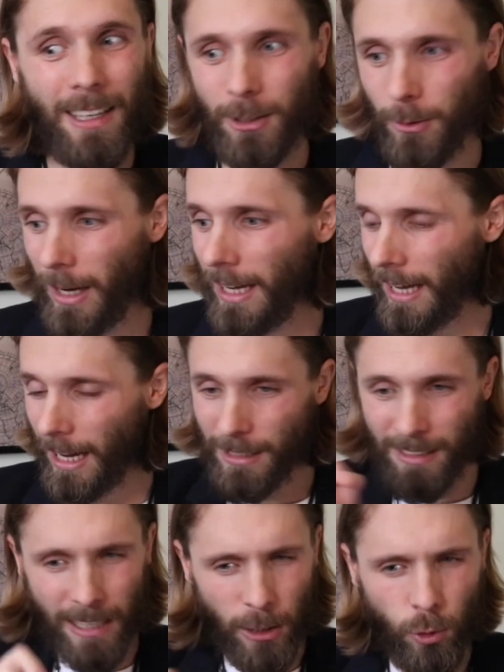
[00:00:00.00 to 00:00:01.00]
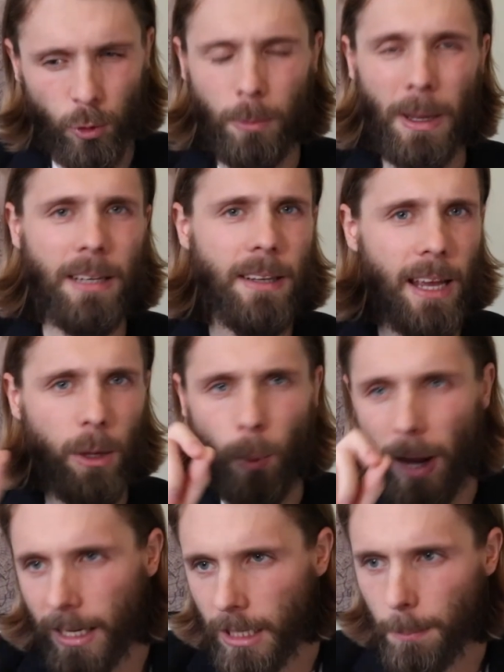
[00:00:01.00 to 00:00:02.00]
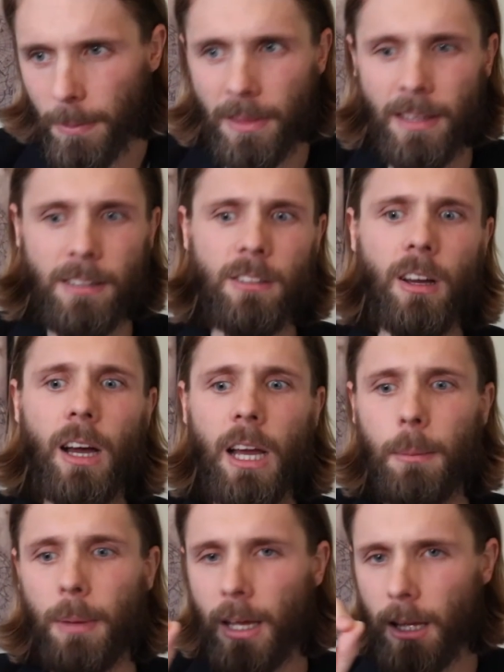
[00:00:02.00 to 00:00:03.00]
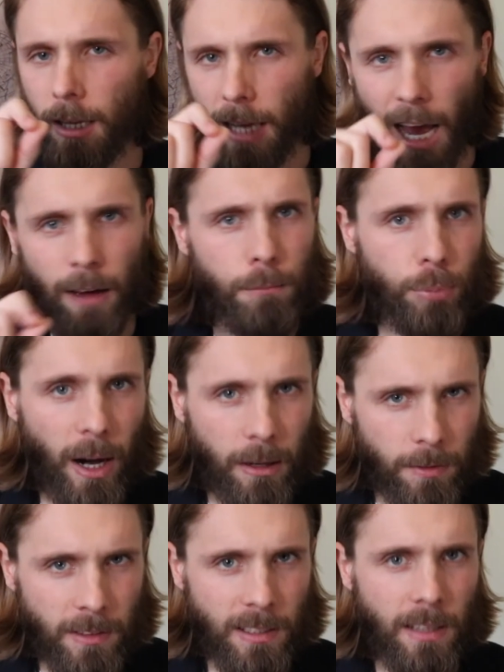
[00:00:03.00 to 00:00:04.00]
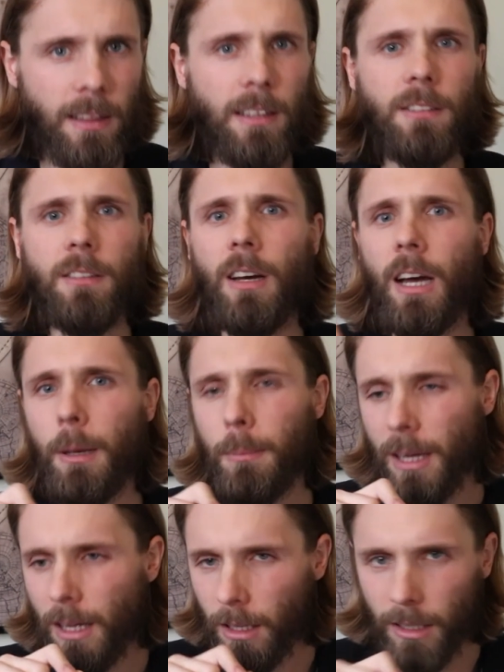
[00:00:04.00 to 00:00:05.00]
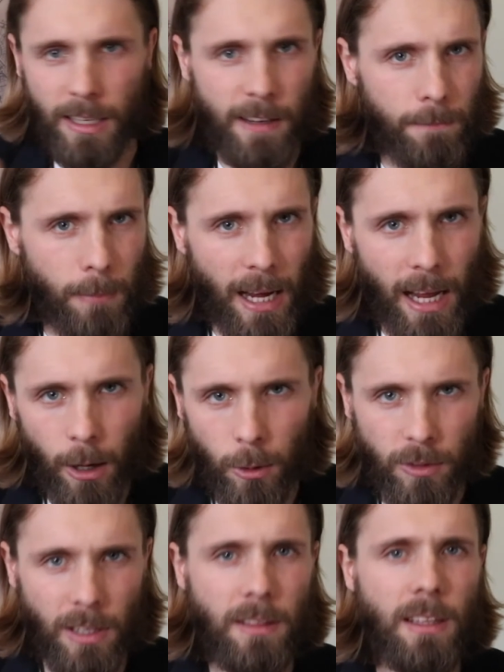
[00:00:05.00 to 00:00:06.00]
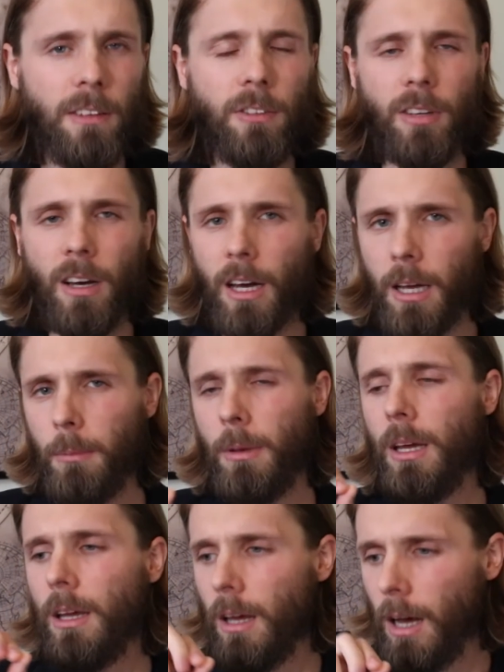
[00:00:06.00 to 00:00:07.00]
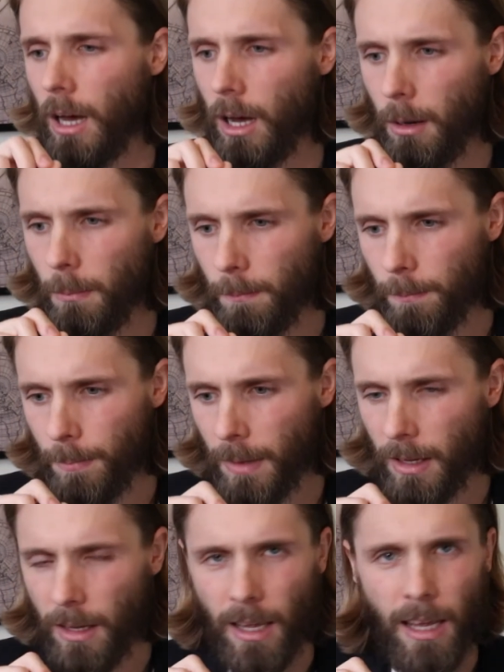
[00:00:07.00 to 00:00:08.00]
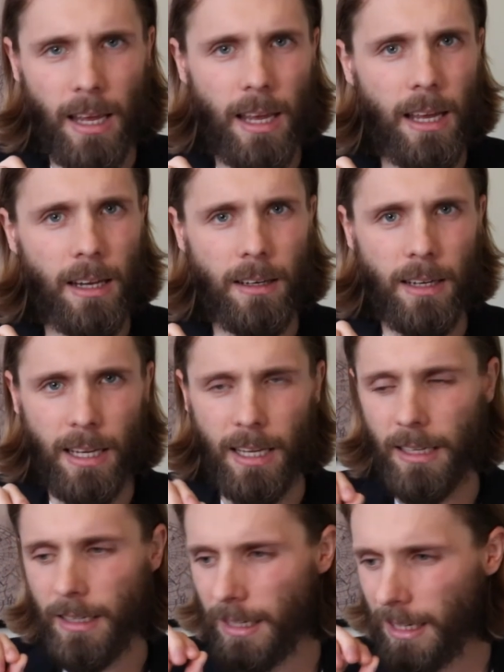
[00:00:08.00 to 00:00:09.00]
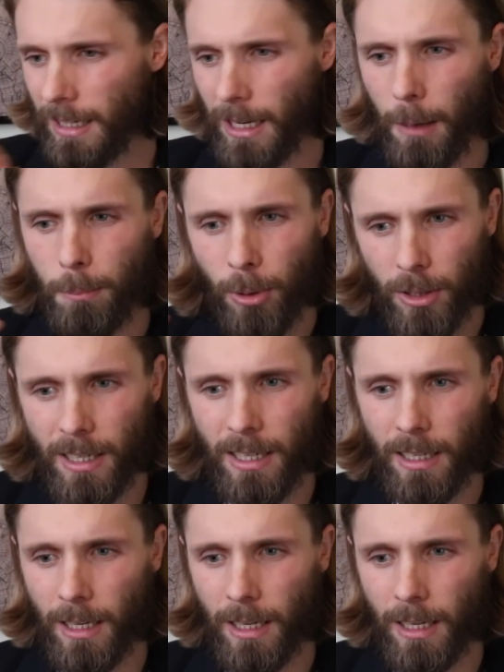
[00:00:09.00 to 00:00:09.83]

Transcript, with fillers: So I, I scheduled my day, wake up at this time, have breakfast at this time, leave my house at this time, um, and and and I put it